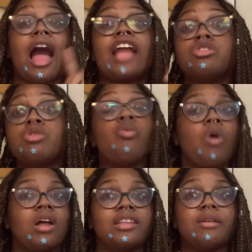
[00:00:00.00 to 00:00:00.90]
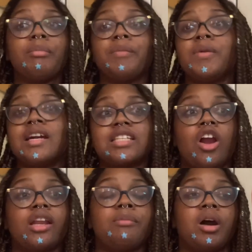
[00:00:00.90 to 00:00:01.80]
I do want them, but because I
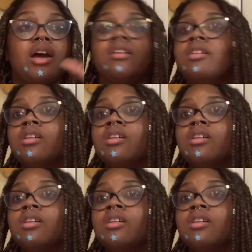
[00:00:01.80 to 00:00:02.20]
already bought